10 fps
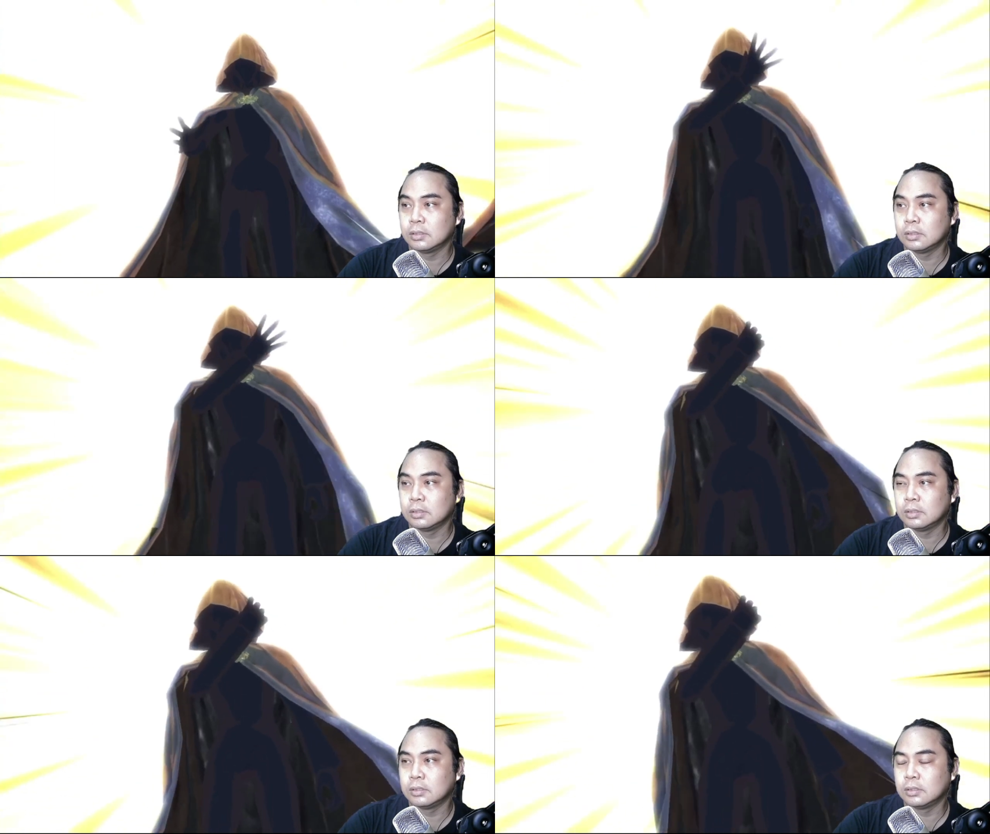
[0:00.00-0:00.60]

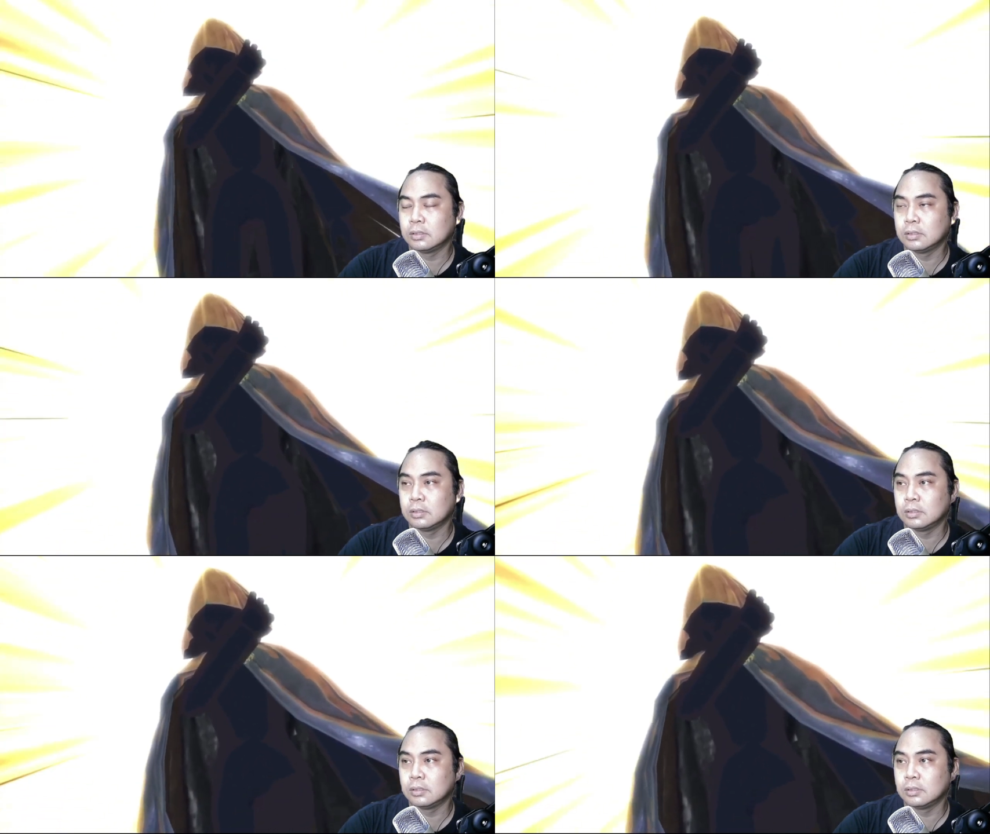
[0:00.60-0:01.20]

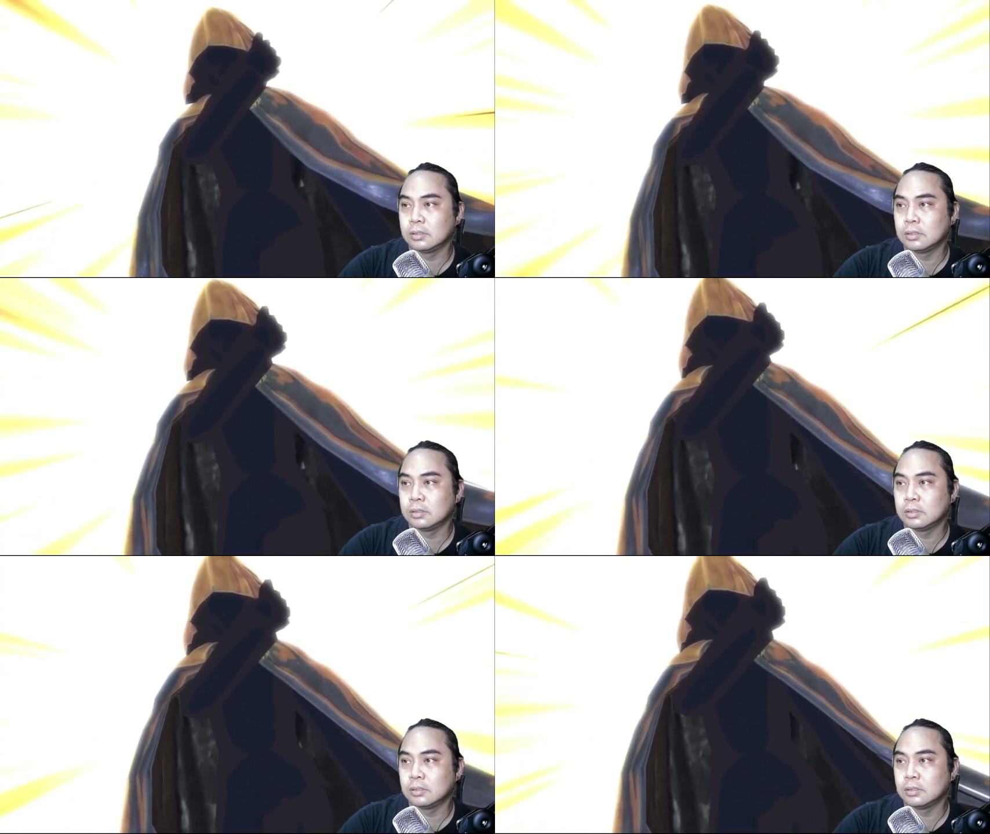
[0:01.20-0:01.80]

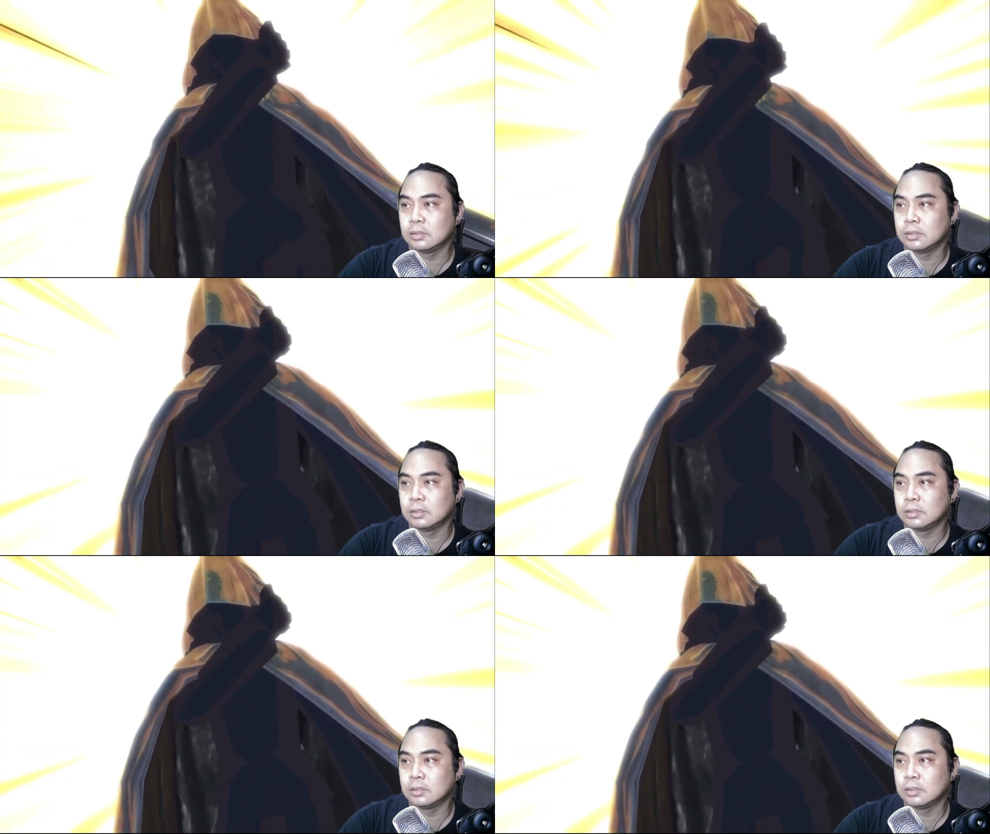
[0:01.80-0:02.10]
Nobody speaks.